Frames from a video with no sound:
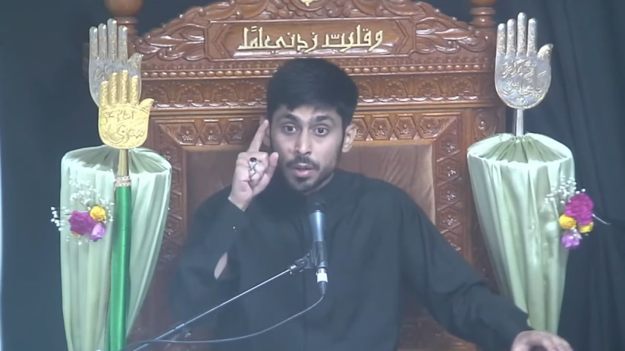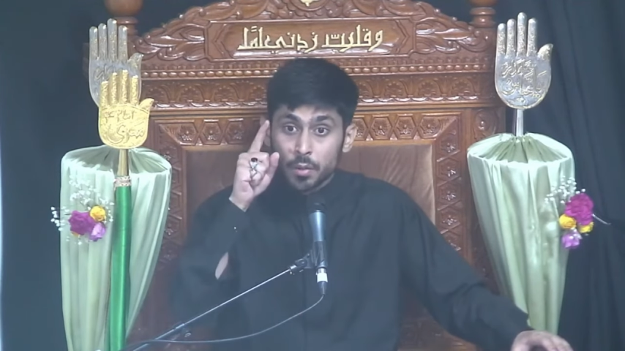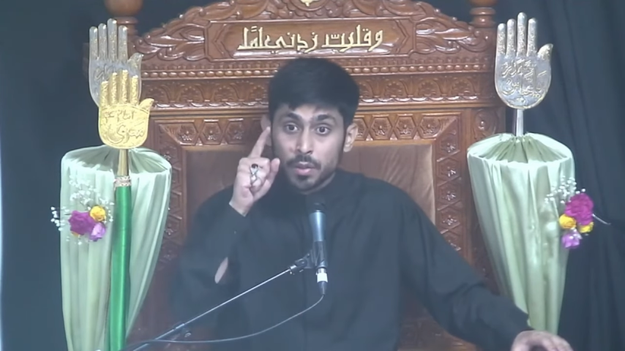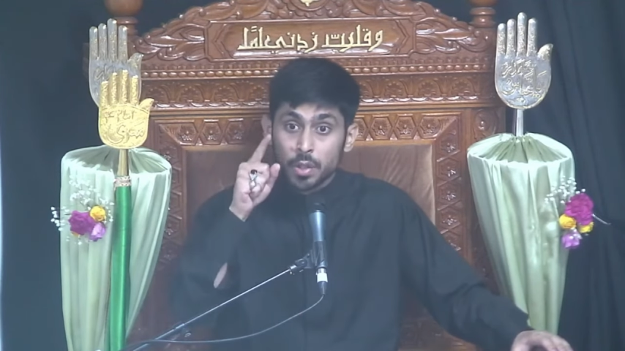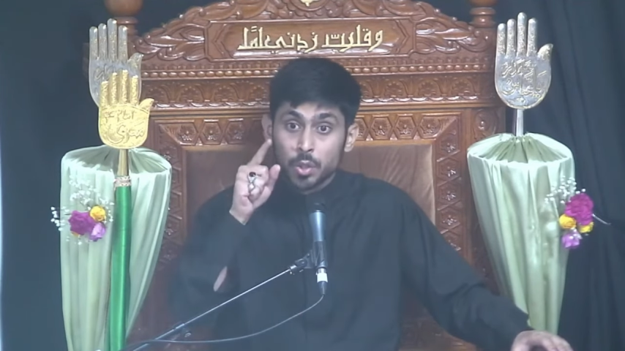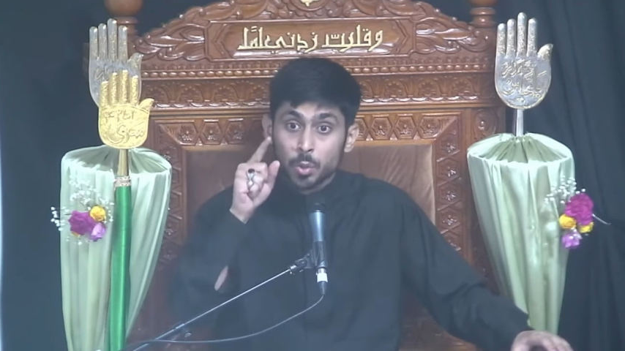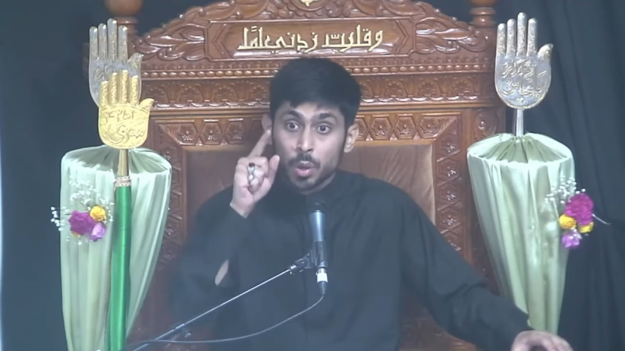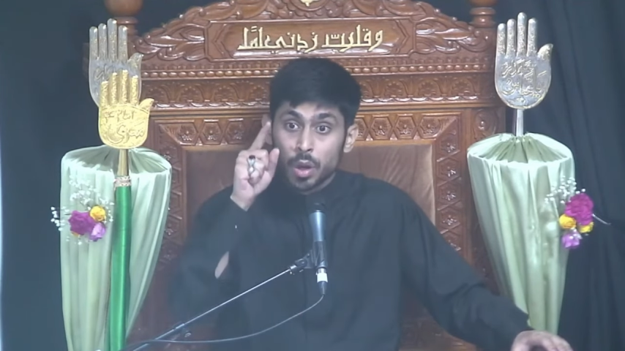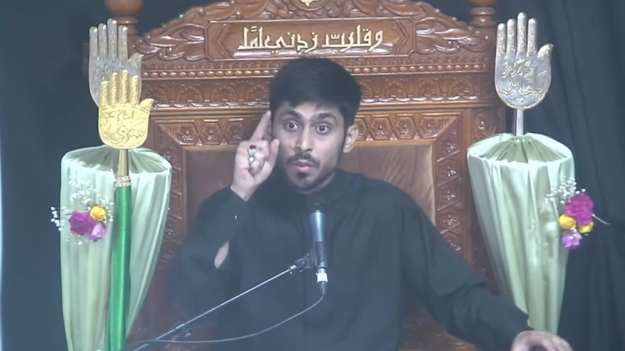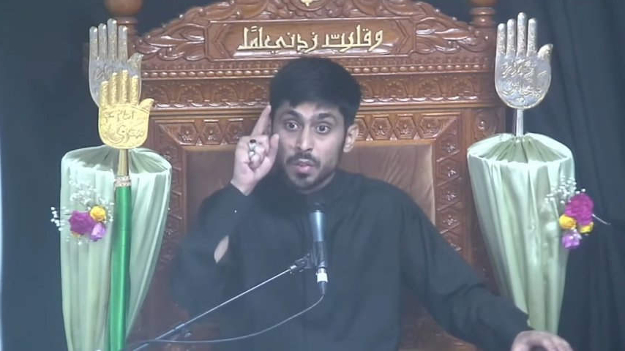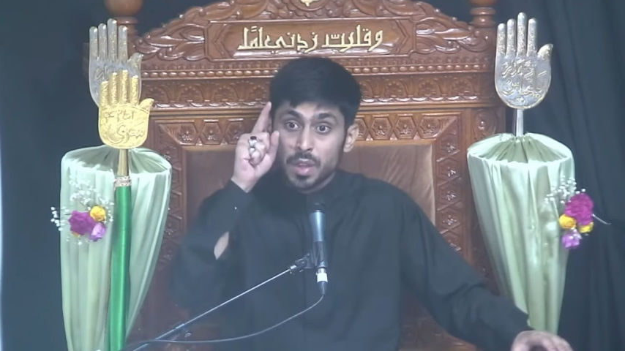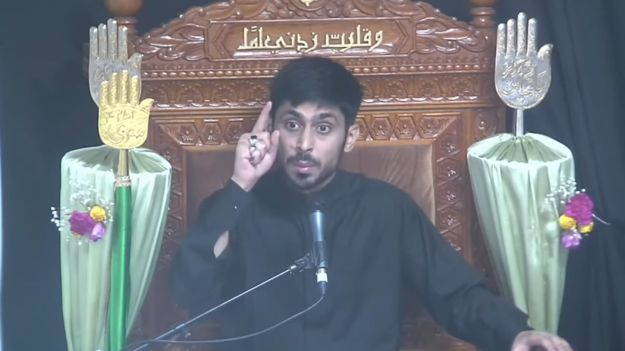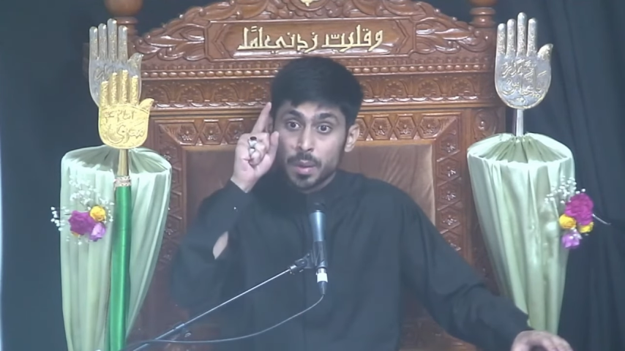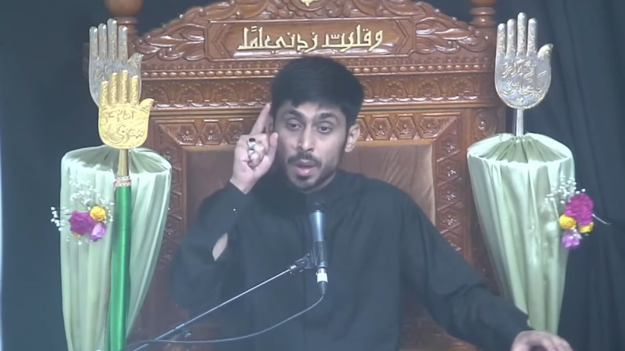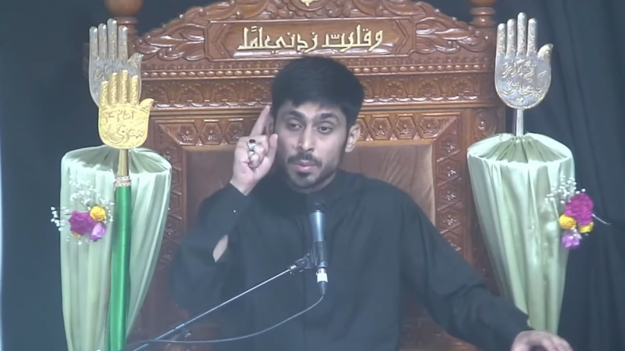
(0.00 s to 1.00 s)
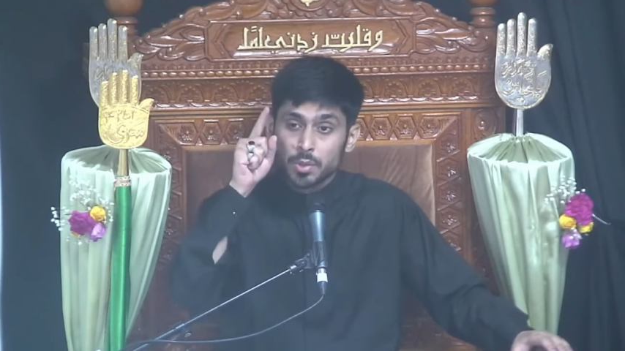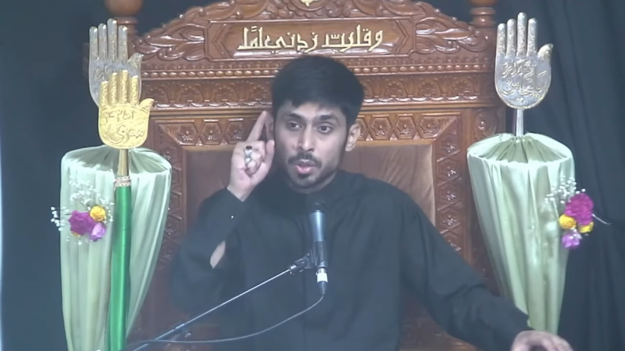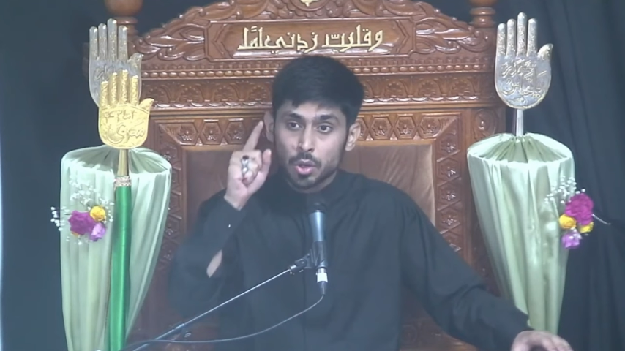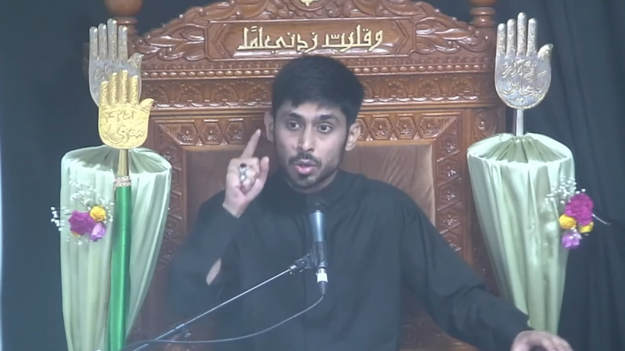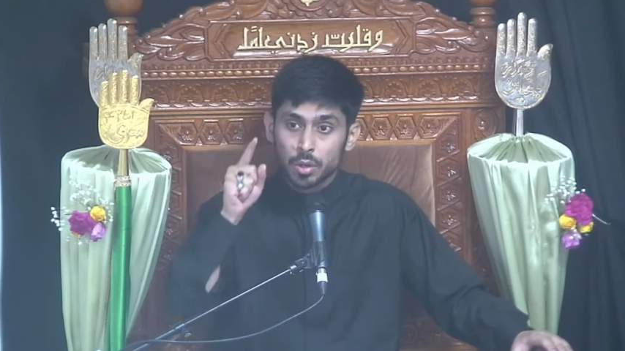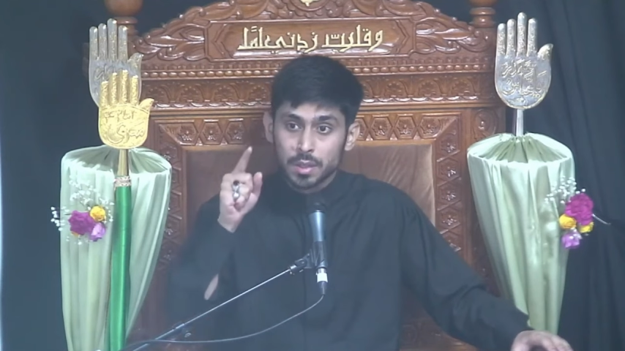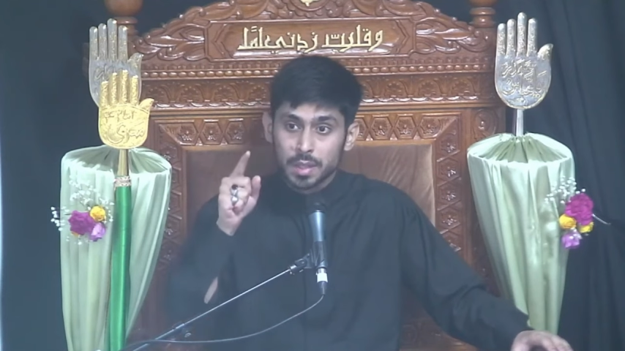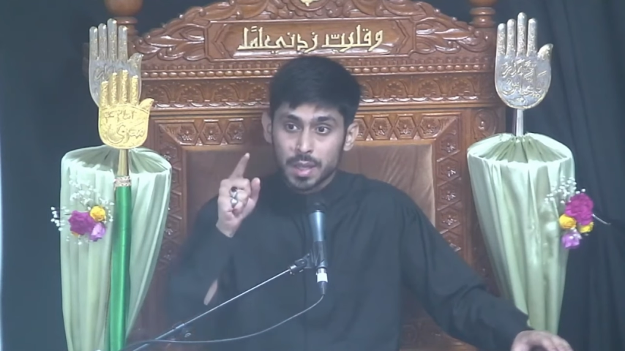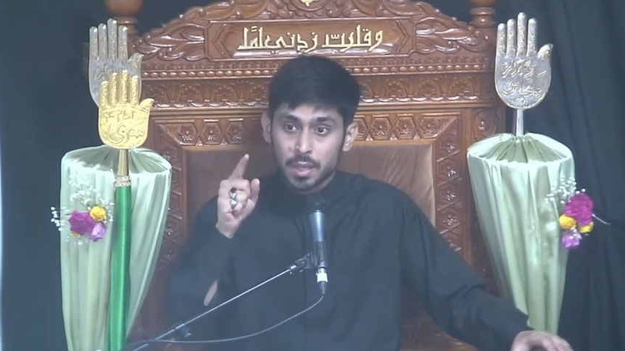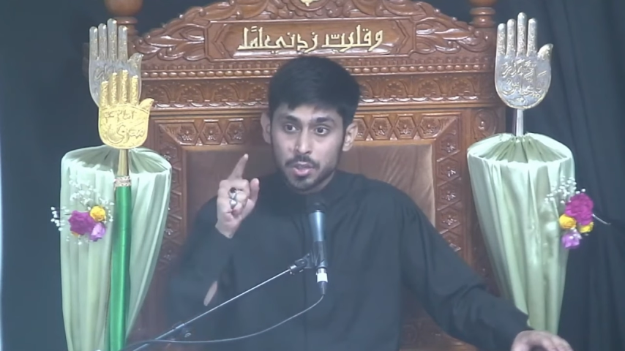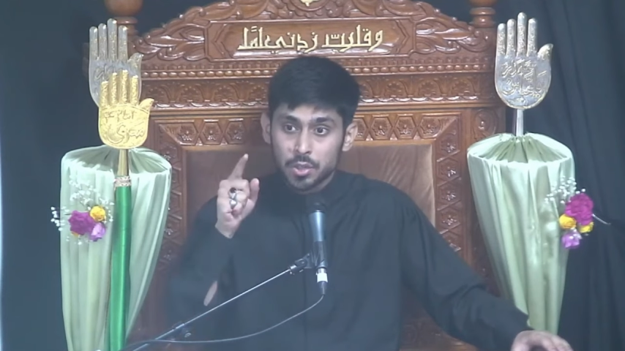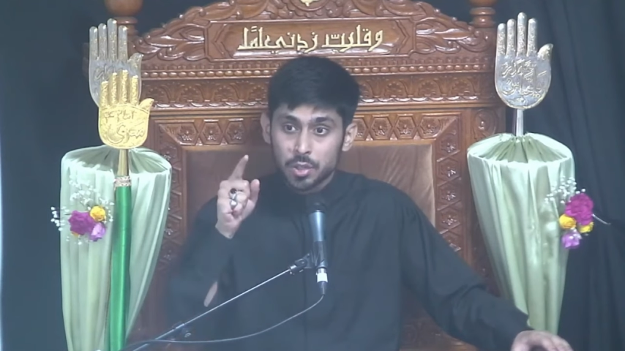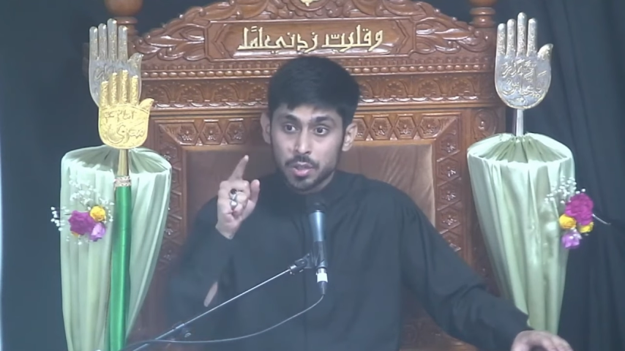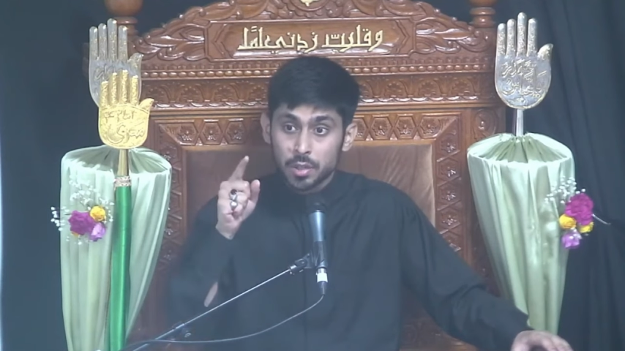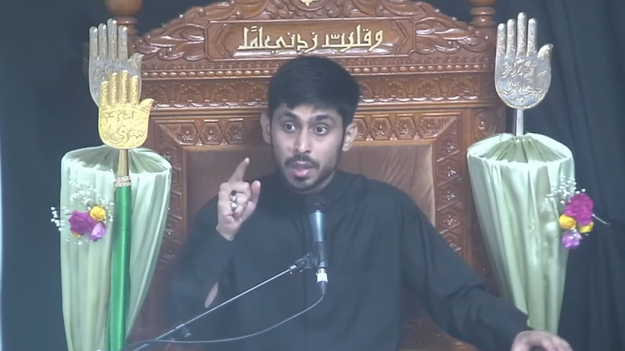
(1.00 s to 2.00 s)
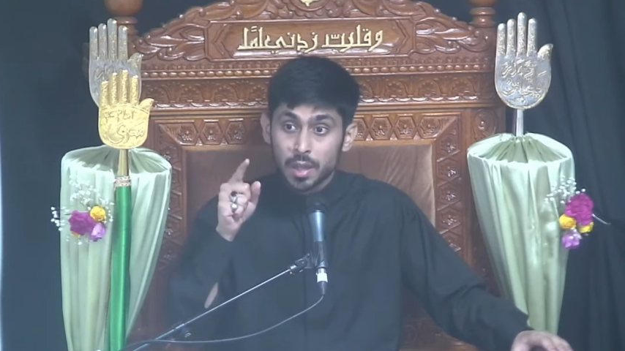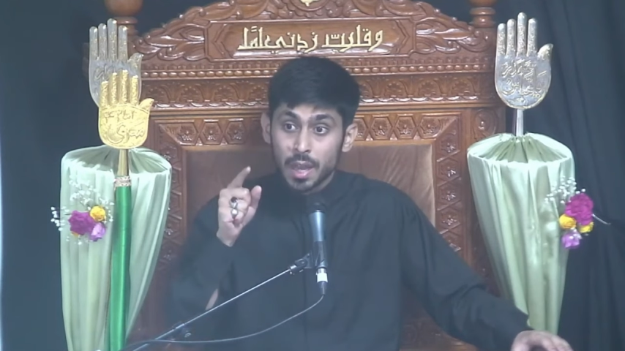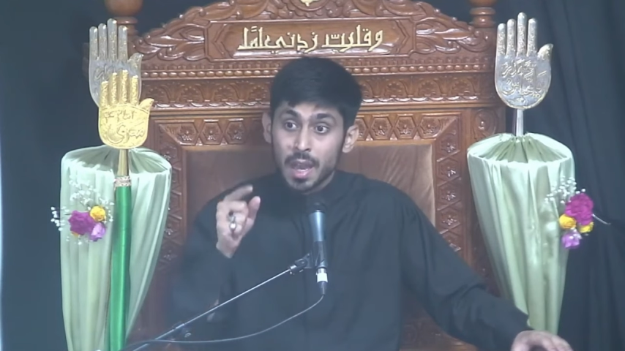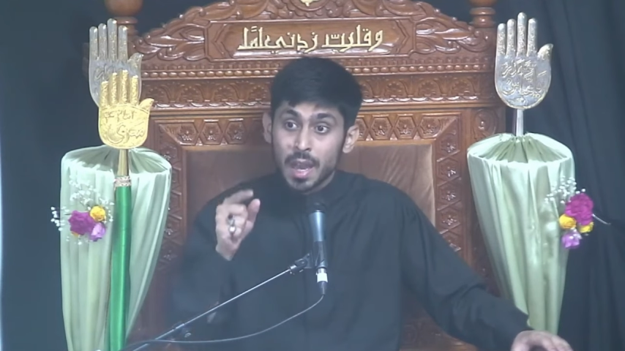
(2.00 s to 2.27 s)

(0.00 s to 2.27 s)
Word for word: of the 12th Imam's occultation